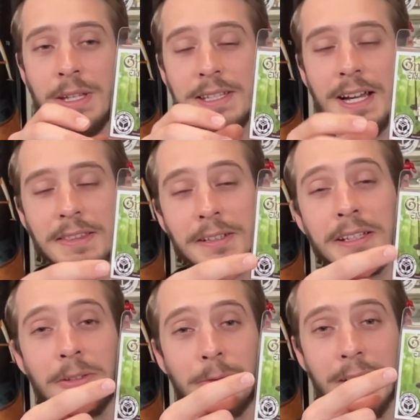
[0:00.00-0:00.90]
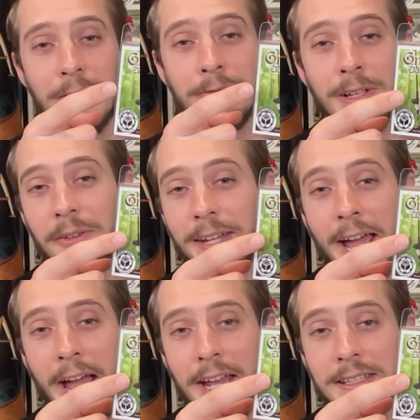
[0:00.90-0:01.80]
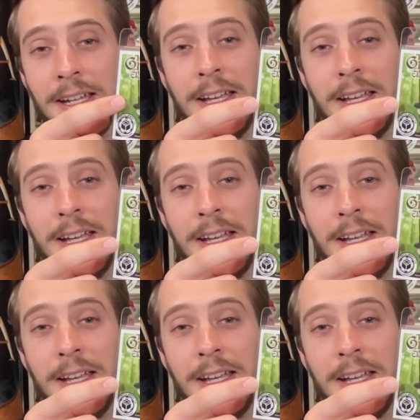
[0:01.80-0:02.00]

He's got the little red felt hat.